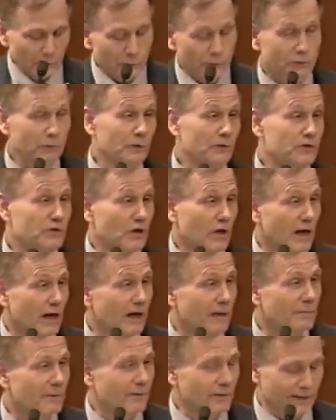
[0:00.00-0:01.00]
Or do a
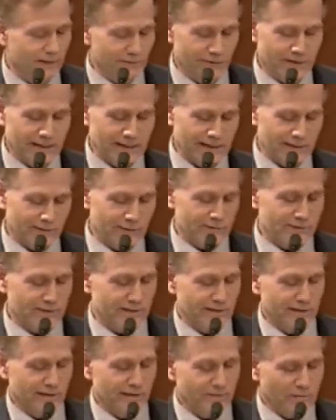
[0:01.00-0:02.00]
job around the
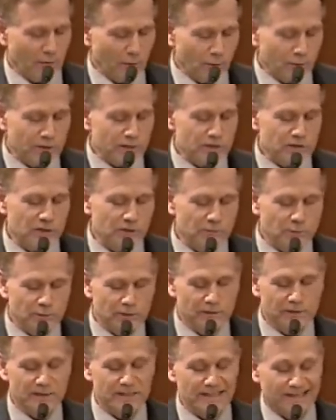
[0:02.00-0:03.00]
house? If only she
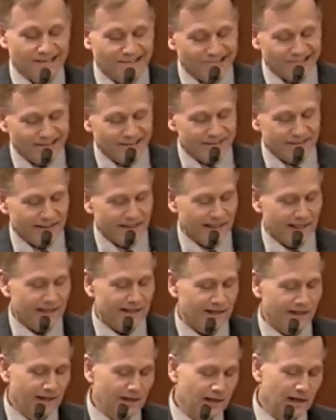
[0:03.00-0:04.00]
wouldn't yell like
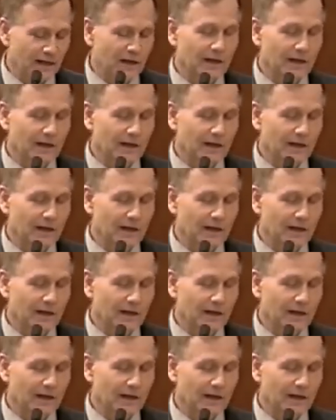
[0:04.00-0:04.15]
that